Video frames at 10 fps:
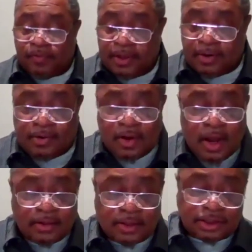fulfill
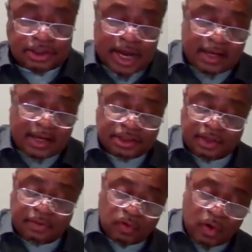the
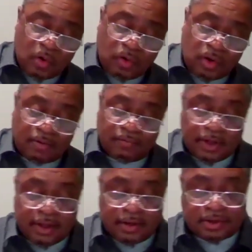challenging role of
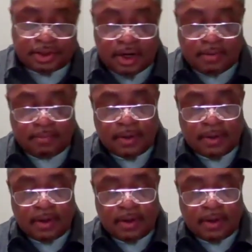leadership